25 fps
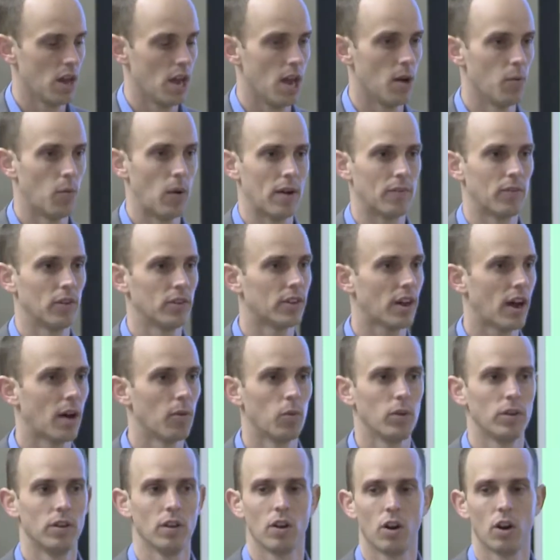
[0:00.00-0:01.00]
And every
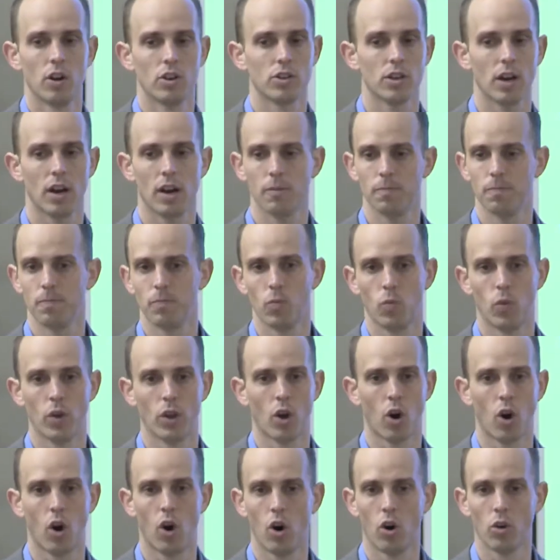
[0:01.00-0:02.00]
time we did our job, we
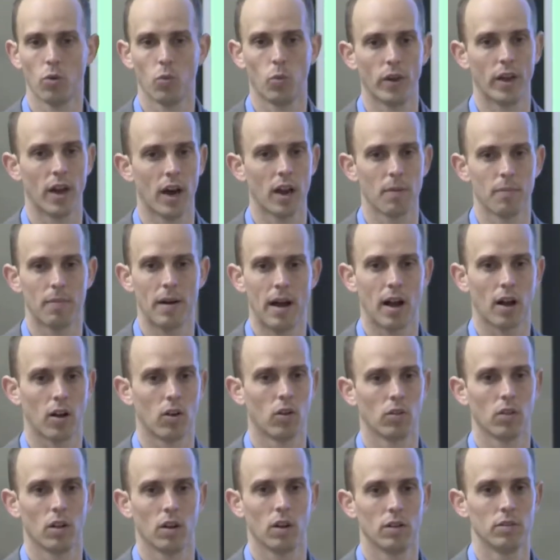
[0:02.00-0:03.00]
called, we got it back
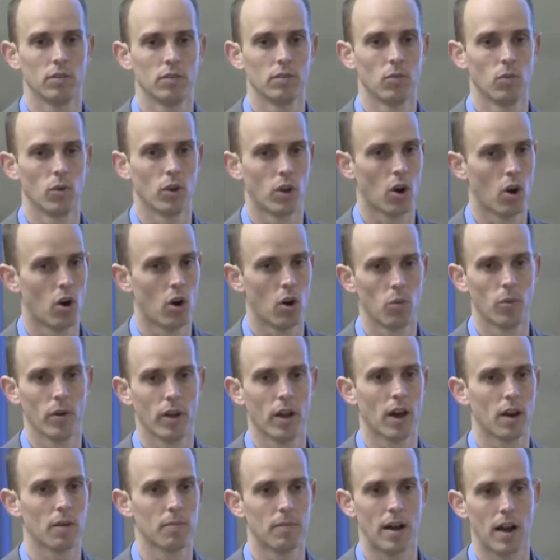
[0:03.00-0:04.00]
online. We called, we
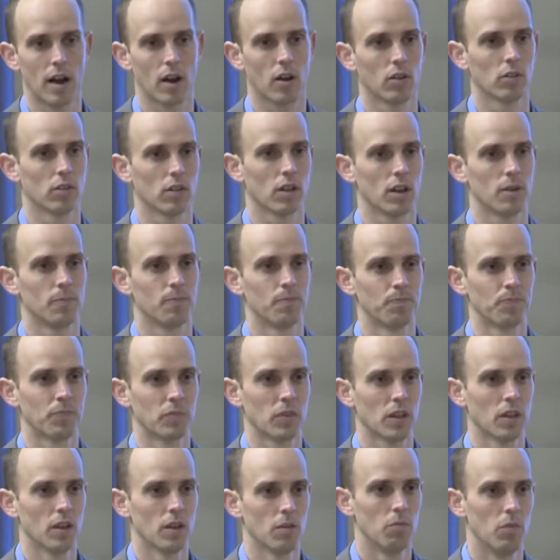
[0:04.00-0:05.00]
got it back online.
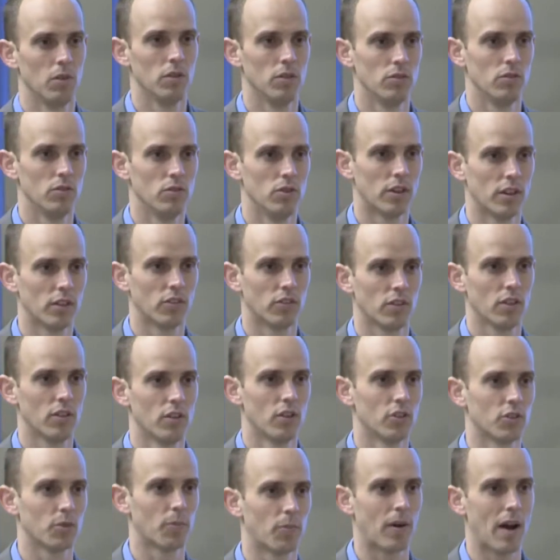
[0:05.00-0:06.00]
But you can see
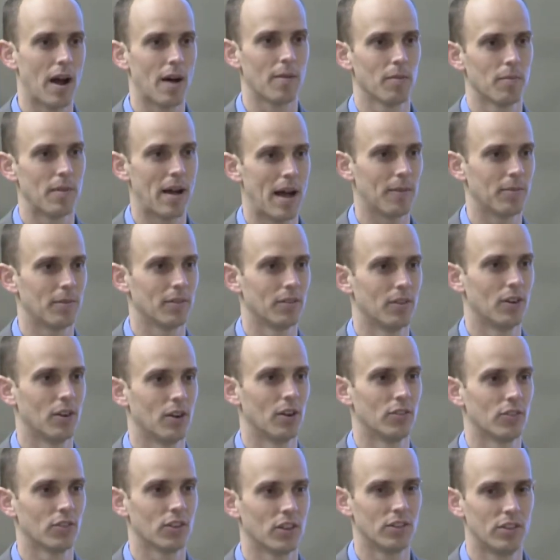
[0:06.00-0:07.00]
there's a problem happening
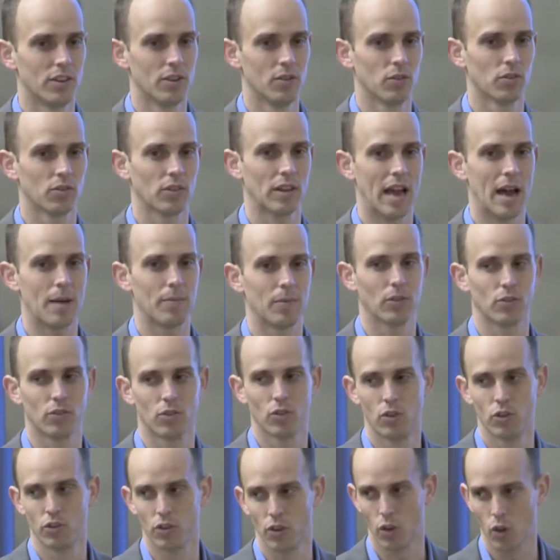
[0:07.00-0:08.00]
there. It's continuously happening,
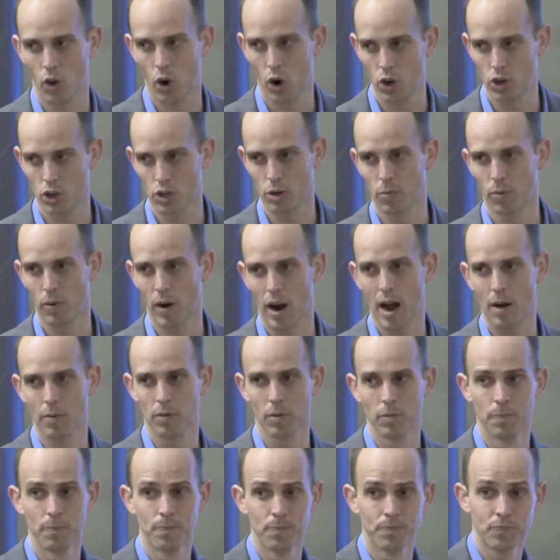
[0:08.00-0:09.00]
so there's a larger
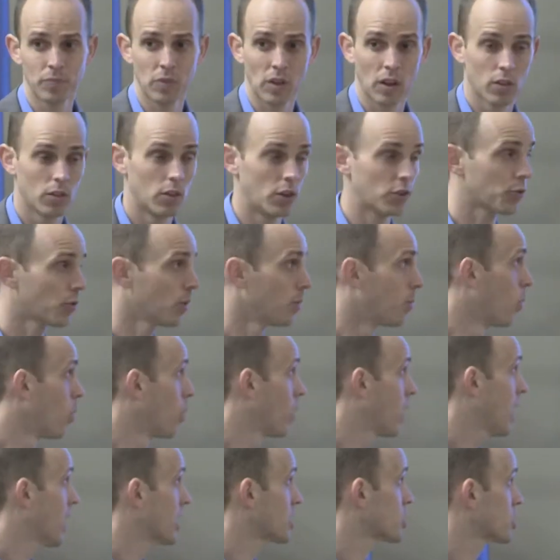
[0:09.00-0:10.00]
problem. This
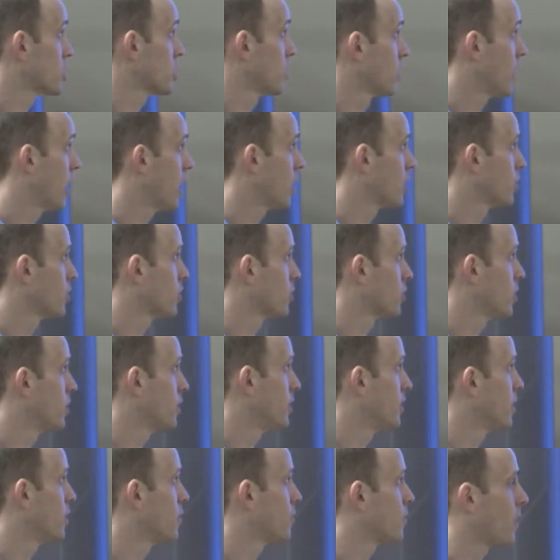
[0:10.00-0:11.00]
report actually allows us to
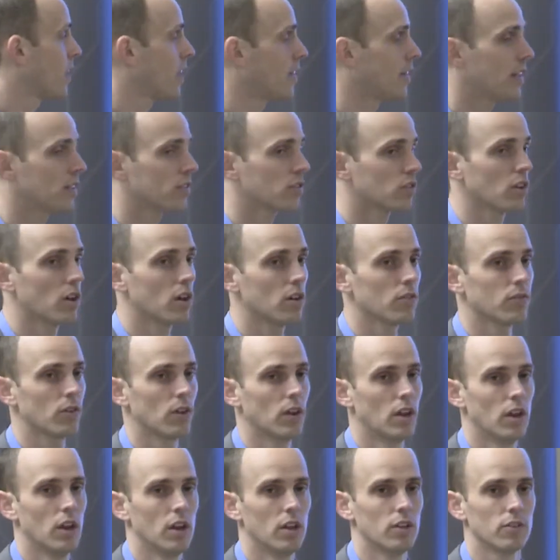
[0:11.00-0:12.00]
identify that stuff
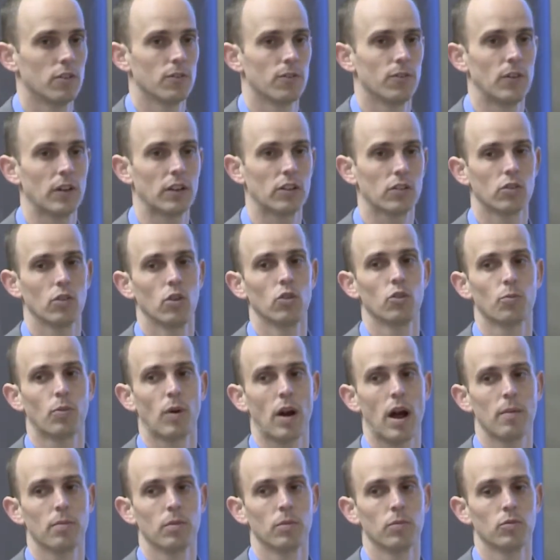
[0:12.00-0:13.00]
to fix those
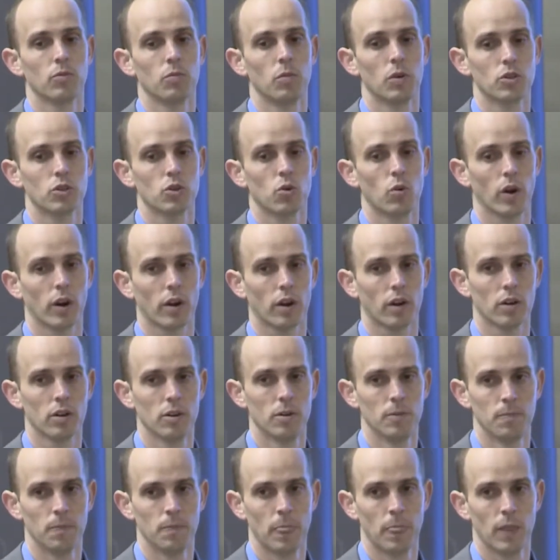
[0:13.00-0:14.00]
problems much quicker.
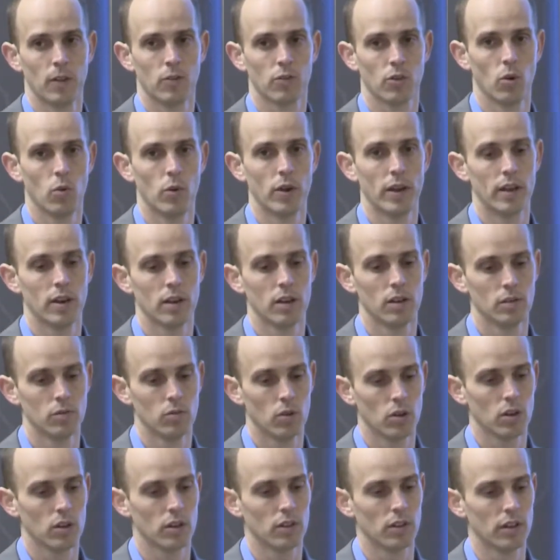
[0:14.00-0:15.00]
So we get a,
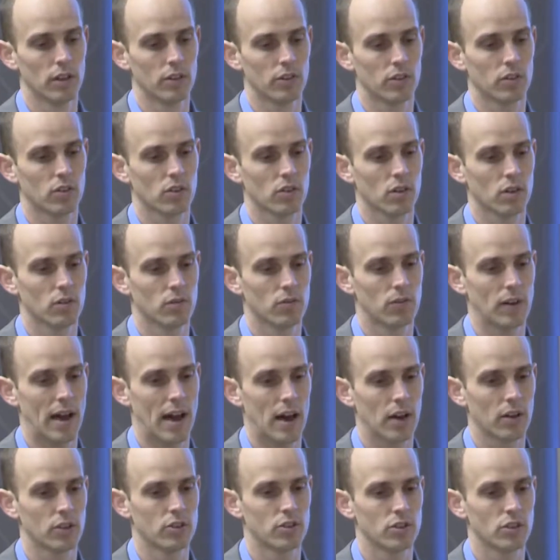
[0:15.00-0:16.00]
a, list of
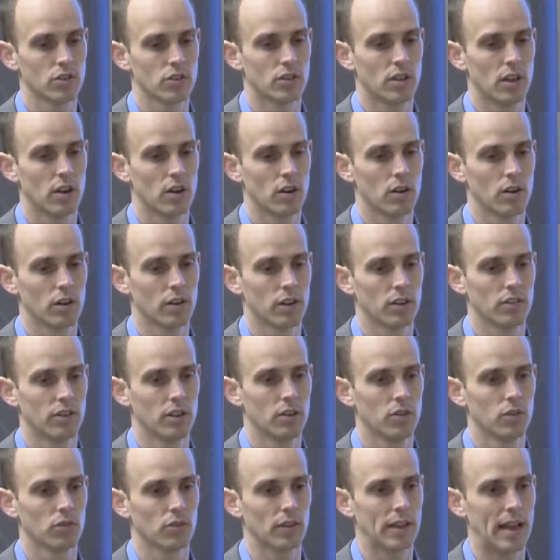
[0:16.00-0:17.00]
outages that are
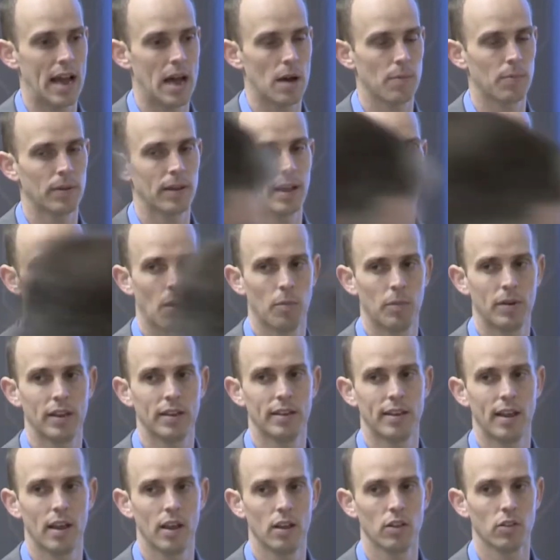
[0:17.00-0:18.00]
continuously happening, how many
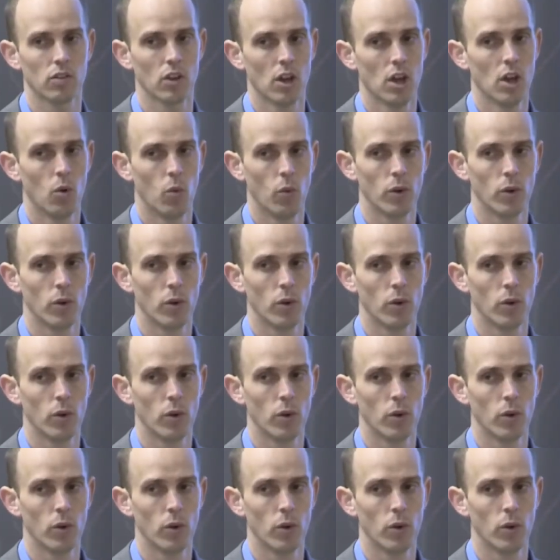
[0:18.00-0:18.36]
days.